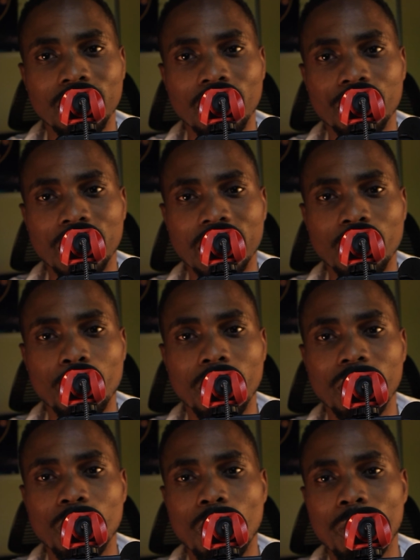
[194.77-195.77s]
Because I think we
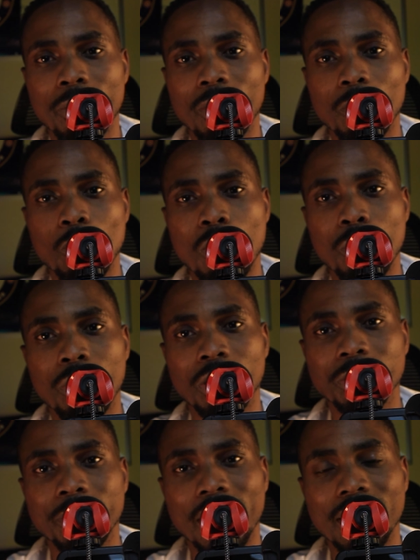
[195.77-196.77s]
only won 1
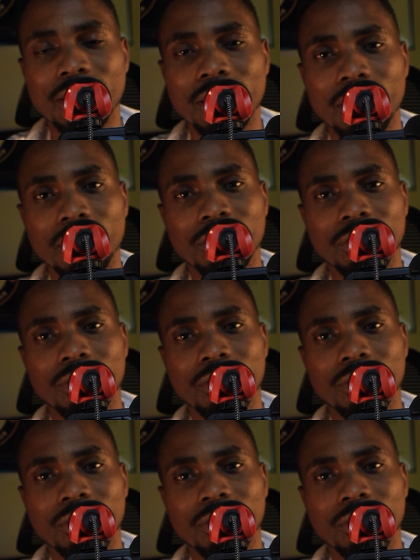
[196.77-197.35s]
point behind City.